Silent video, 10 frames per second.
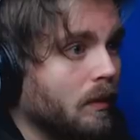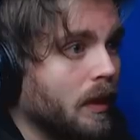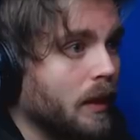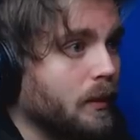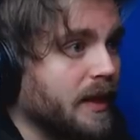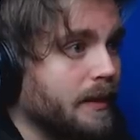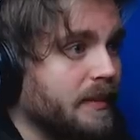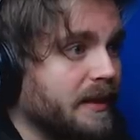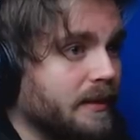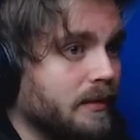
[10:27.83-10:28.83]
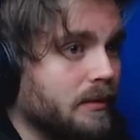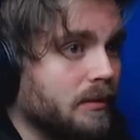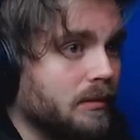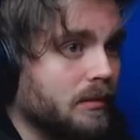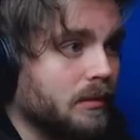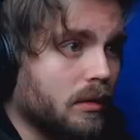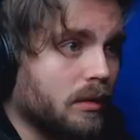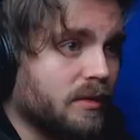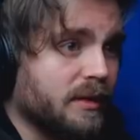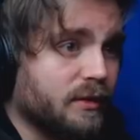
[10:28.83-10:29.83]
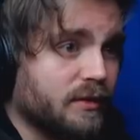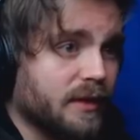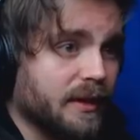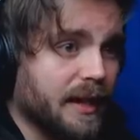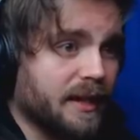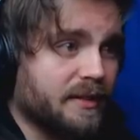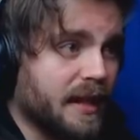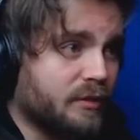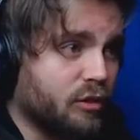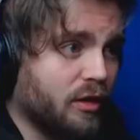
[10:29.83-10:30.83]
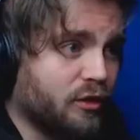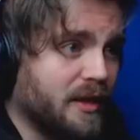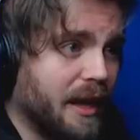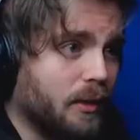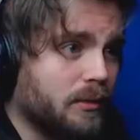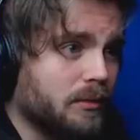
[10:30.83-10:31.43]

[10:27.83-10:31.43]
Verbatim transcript: Hello, Damien. Is he just gonna get his head crushed now?